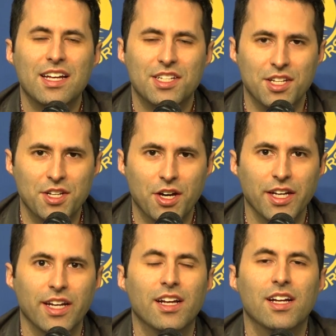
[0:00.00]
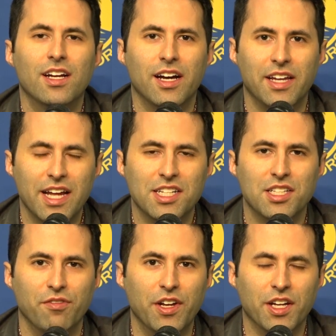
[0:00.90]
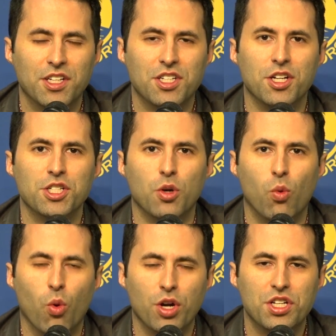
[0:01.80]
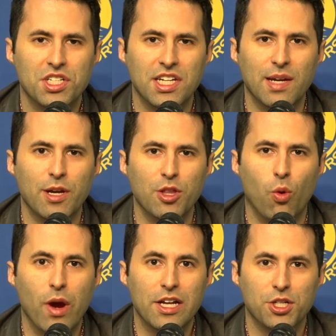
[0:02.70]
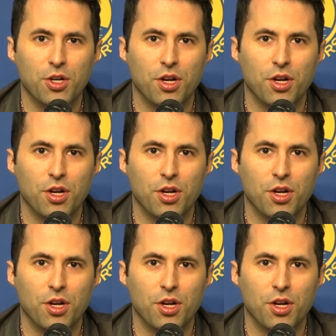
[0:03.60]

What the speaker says: tonight, against the Phoenix Suns, the worst team in the Western